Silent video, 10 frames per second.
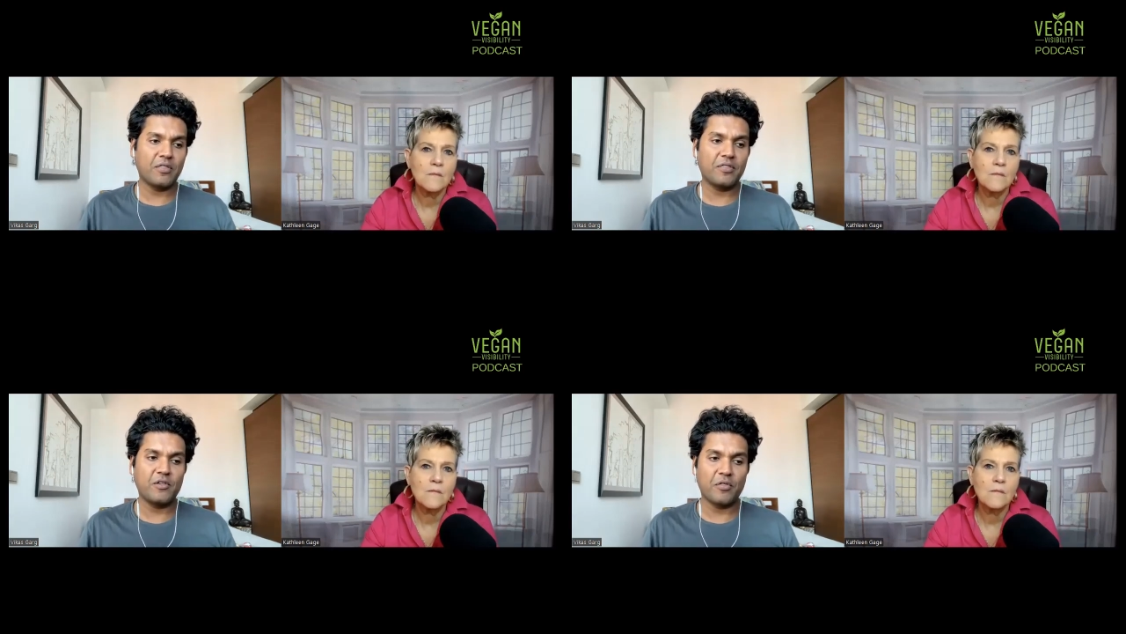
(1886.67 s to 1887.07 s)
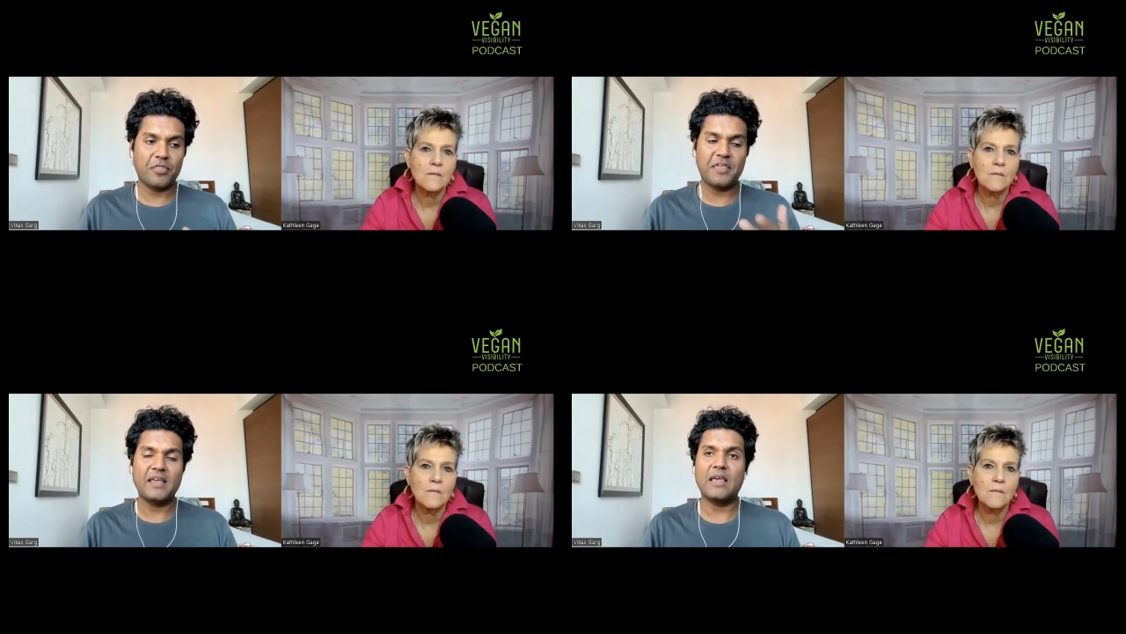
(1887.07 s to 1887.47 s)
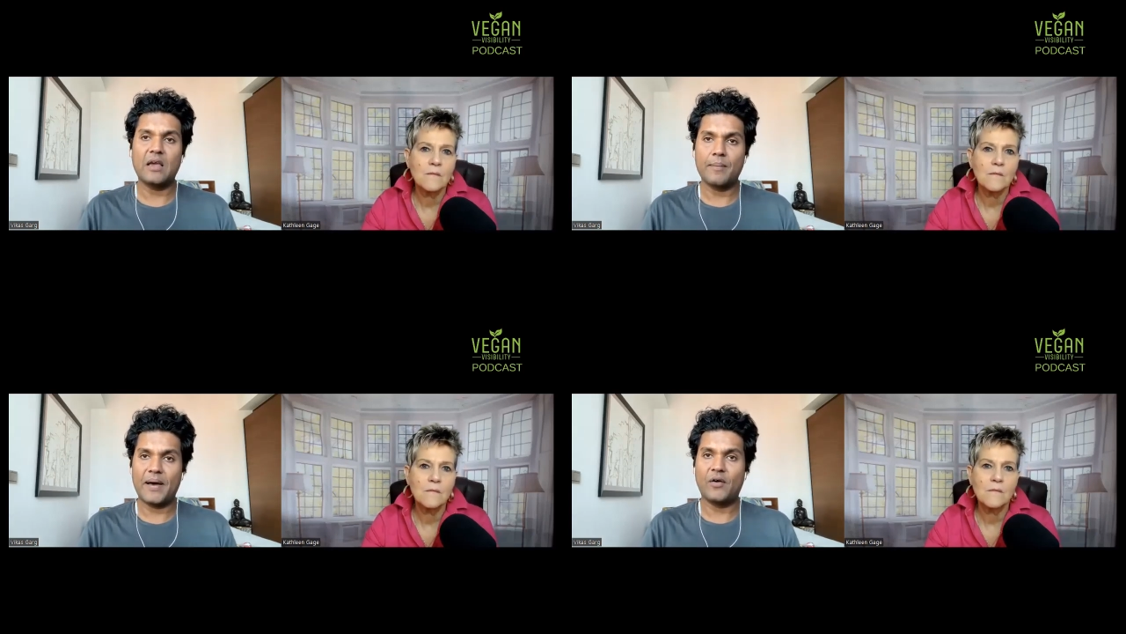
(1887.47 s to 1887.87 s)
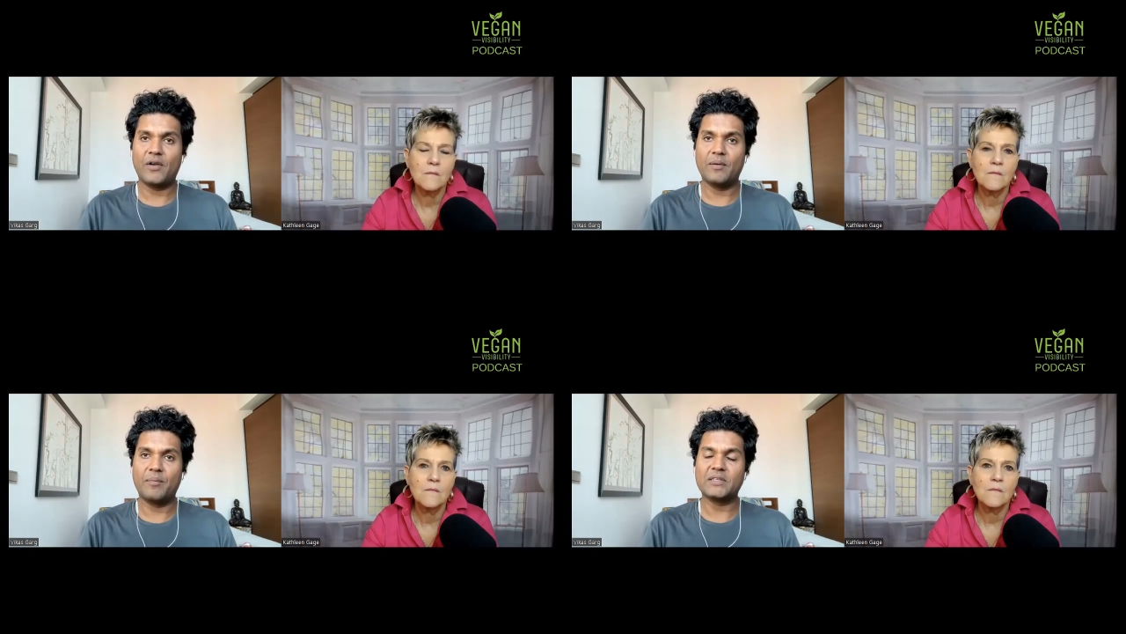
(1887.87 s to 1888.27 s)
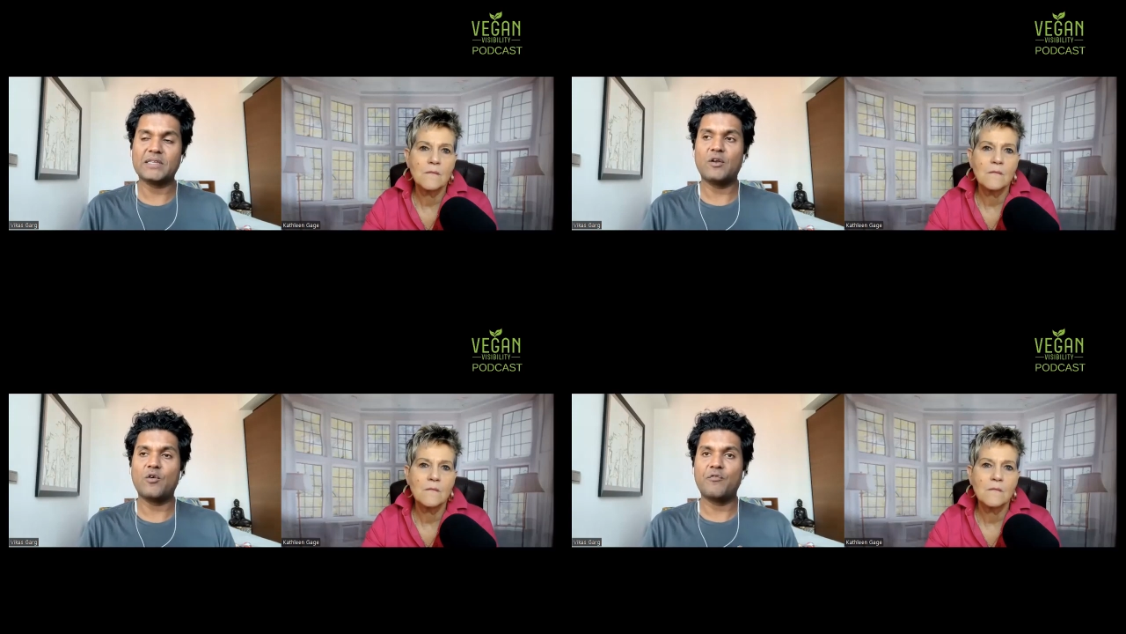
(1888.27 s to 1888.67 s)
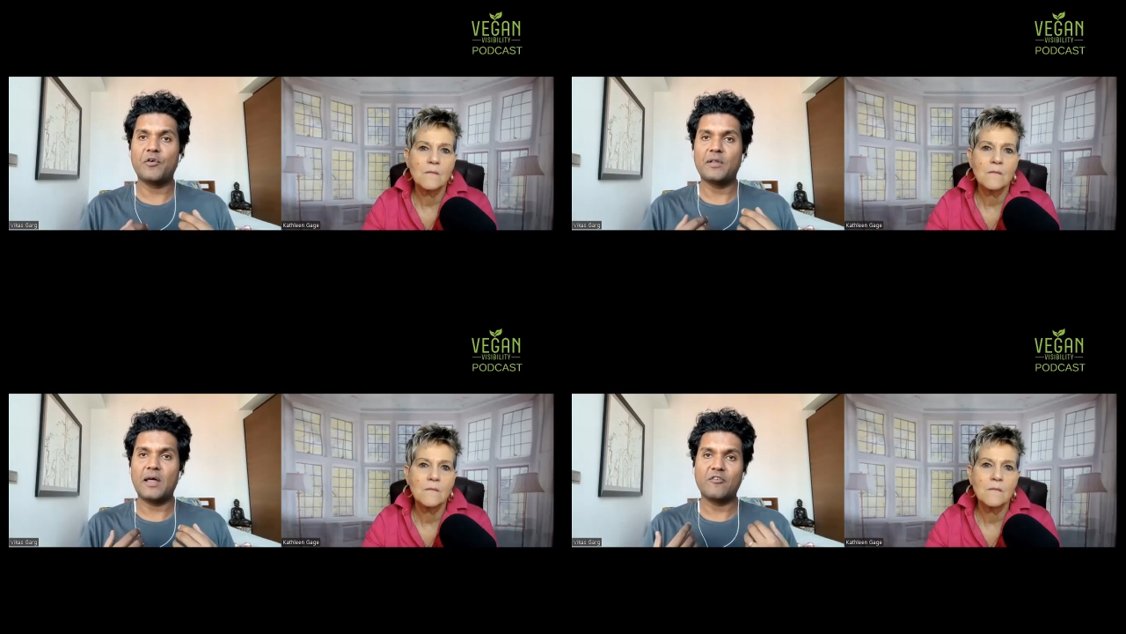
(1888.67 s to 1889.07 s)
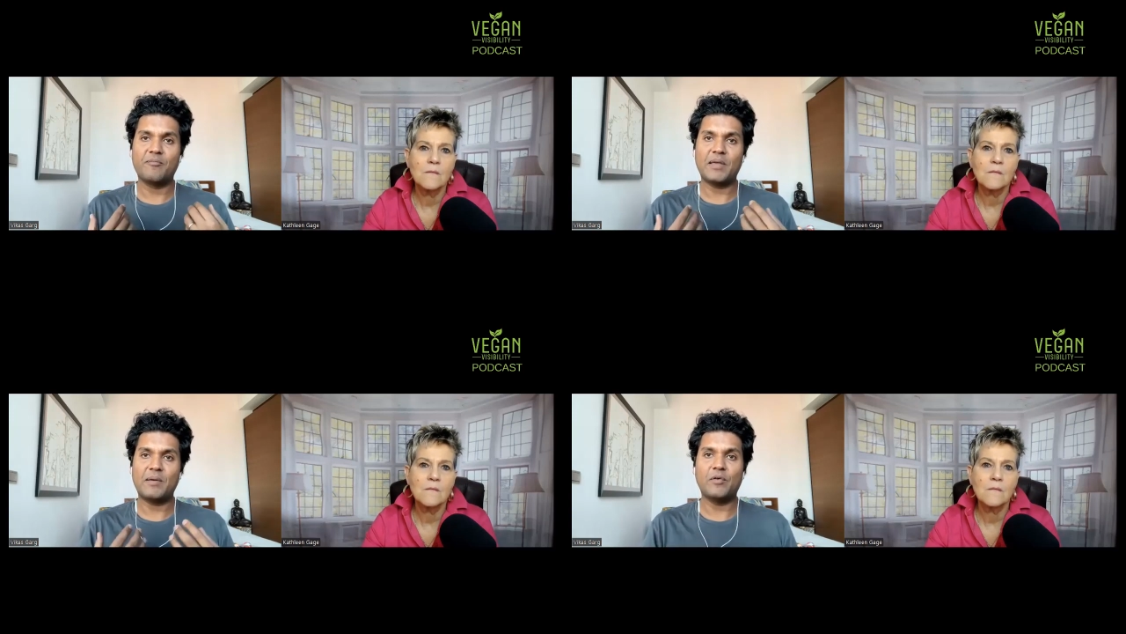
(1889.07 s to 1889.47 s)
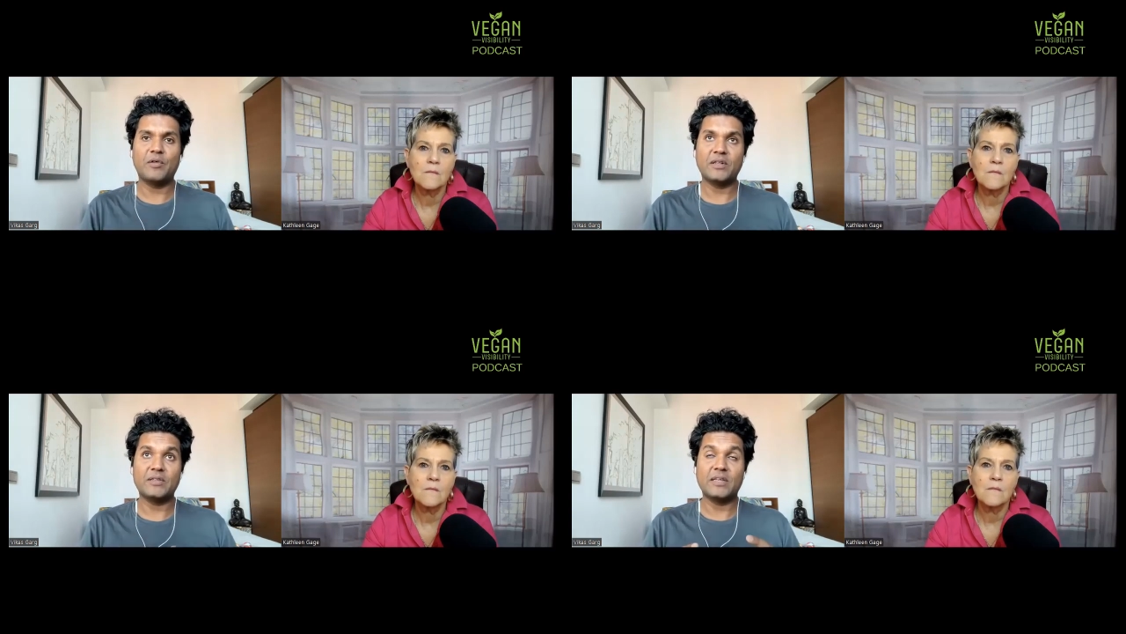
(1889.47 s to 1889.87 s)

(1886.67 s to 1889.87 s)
Speaker 1: you're thinking about it because i know for a lot of people it,